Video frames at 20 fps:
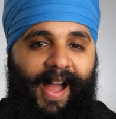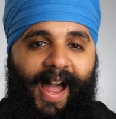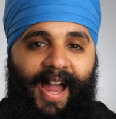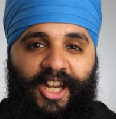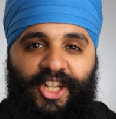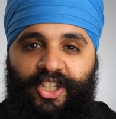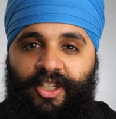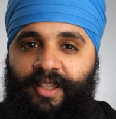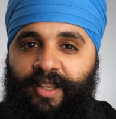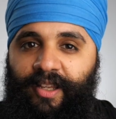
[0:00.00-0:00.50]

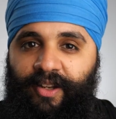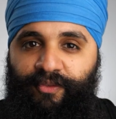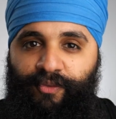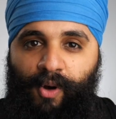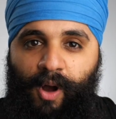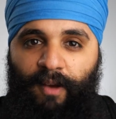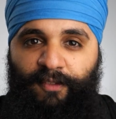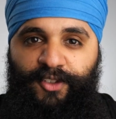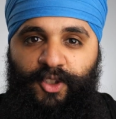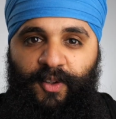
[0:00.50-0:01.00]
actually
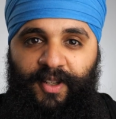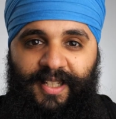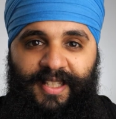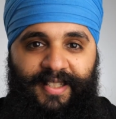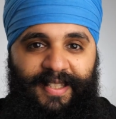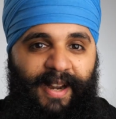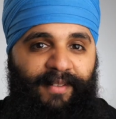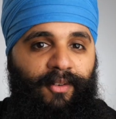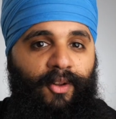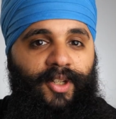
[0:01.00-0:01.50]
involves doing
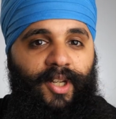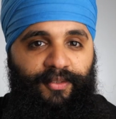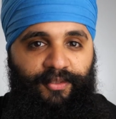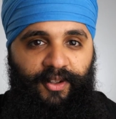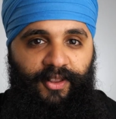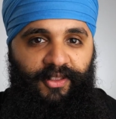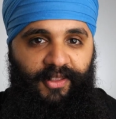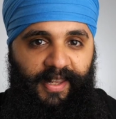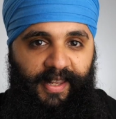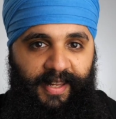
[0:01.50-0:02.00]
several
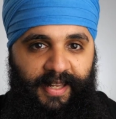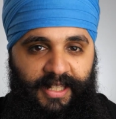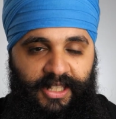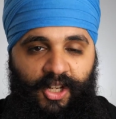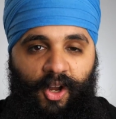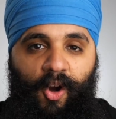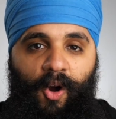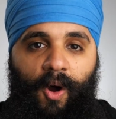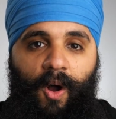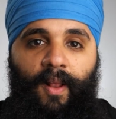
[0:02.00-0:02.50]
different things
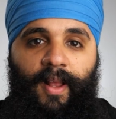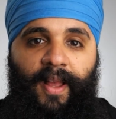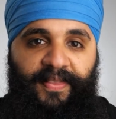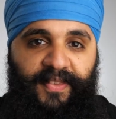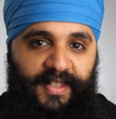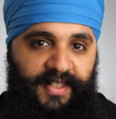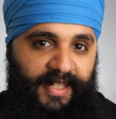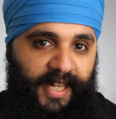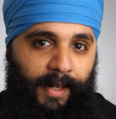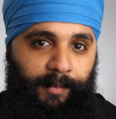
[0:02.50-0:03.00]
all at the
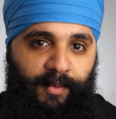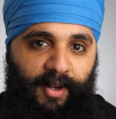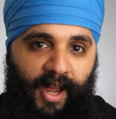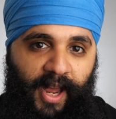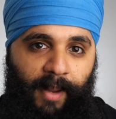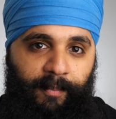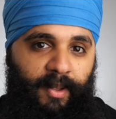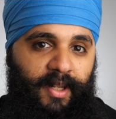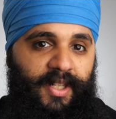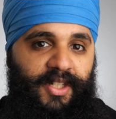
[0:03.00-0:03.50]
same
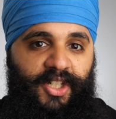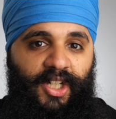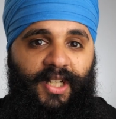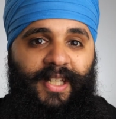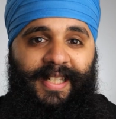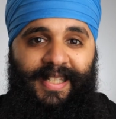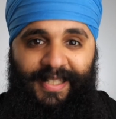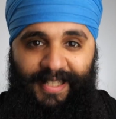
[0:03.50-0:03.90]
time in a certain